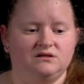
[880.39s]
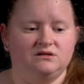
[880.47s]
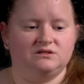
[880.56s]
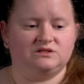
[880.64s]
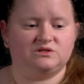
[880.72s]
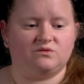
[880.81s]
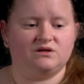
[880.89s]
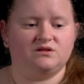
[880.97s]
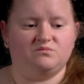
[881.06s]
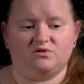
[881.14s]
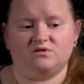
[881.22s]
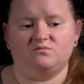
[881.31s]
story, the
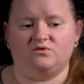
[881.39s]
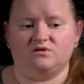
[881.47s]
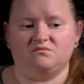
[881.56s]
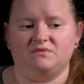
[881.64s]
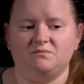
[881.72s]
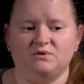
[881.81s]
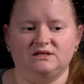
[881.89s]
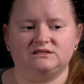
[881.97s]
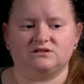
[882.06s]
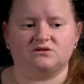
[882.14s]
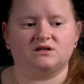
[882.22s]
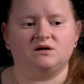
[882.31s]
more and more
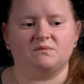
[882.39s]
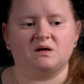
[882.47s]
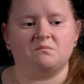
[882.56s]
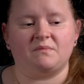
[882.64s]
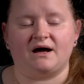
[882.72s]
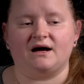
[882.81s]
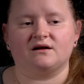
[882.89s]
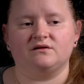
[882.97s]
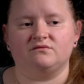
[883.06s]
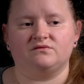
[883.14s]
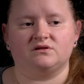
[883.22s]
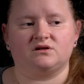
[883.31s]
memories are coming back
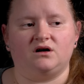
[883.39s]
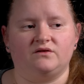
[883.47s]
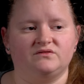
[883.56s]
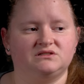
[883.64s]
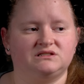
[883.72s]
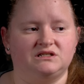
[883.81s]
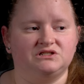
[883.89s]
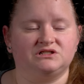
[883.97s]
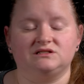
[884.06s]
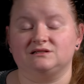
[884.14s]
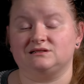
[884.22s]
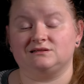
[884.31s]
of the
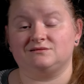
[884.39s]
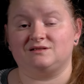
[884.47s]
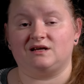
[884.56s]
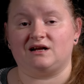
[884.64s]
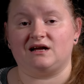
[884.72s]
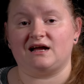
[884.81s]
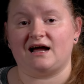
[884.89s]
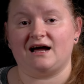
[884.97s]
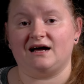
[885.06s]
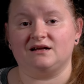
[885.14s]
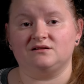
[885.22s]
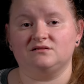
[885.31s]
conversations that I
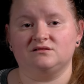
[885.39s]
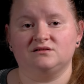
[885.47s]
had